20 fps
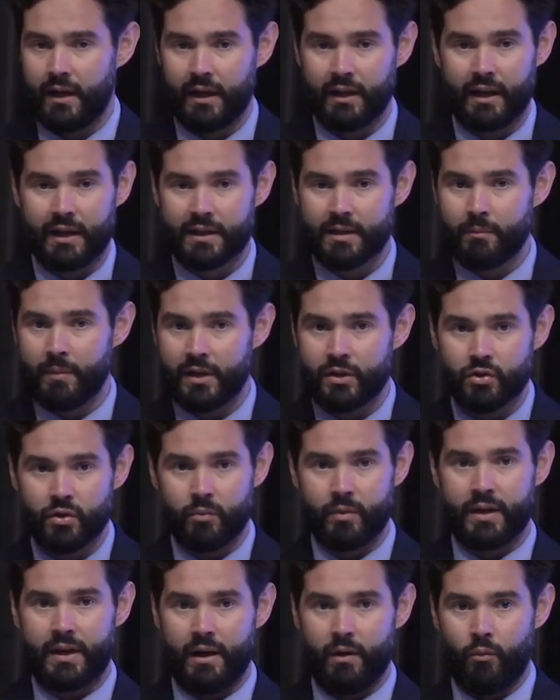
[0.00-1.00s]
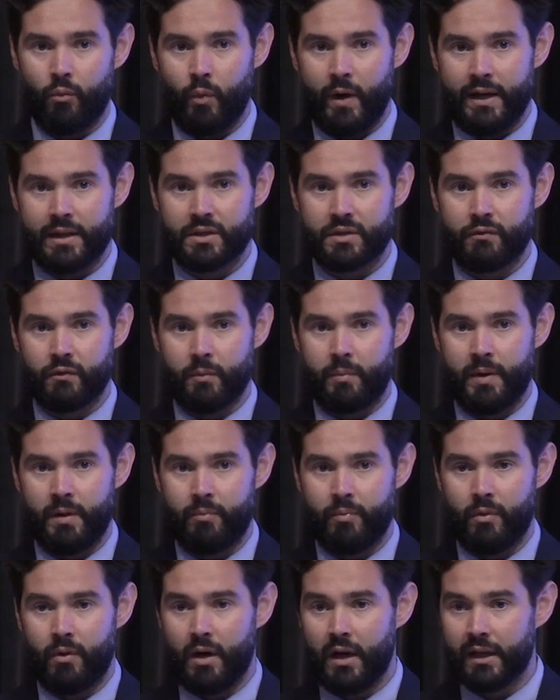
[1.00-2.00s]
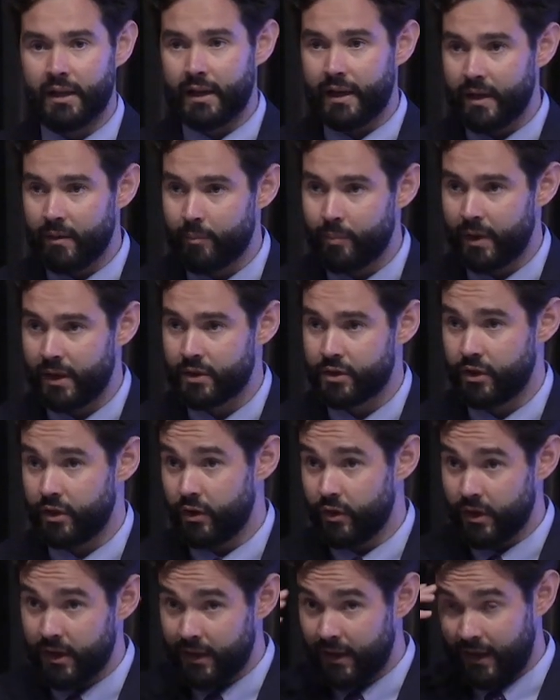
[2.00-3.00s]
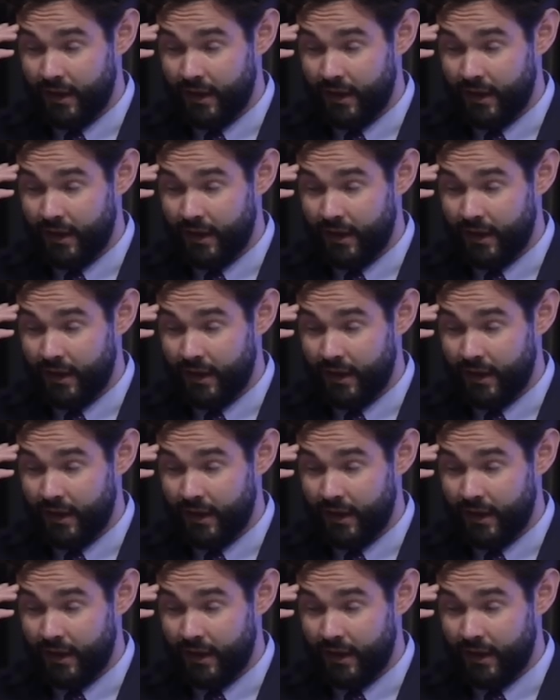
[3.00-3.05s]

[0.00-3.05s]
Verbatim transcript: I like to make sure we get weights for people on the inpatient unit.